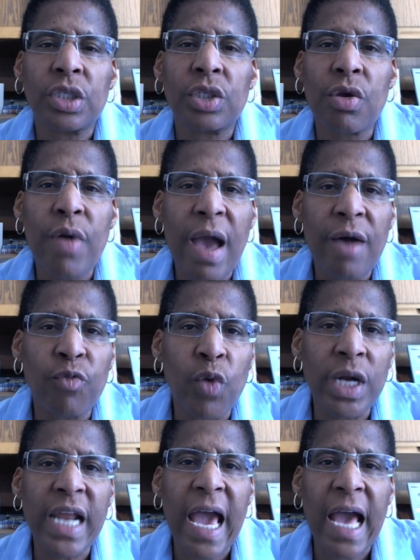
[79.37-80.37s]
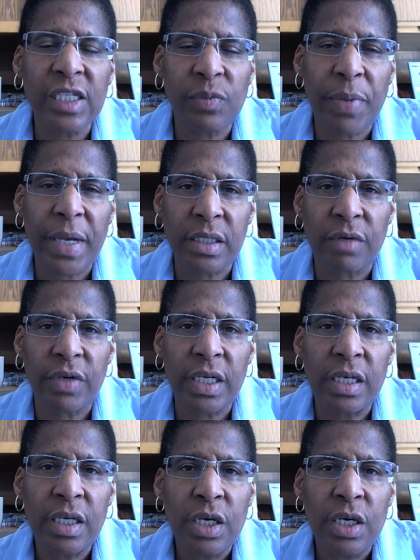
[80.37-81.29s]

so you have one aspect of it.